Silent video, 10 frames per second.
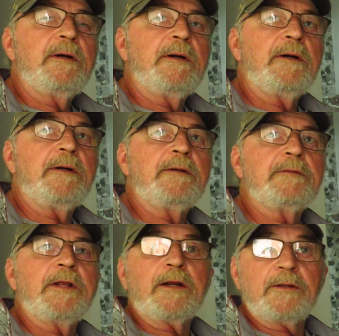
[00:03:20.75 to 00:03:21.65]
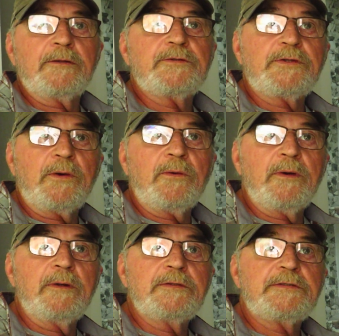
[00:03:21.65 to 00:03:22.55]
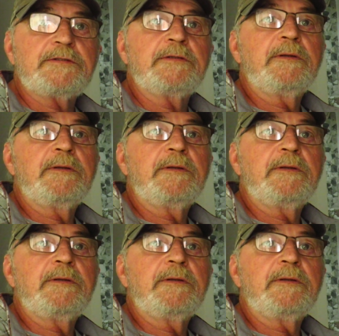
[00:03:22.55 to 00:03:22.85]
a lot of little stores.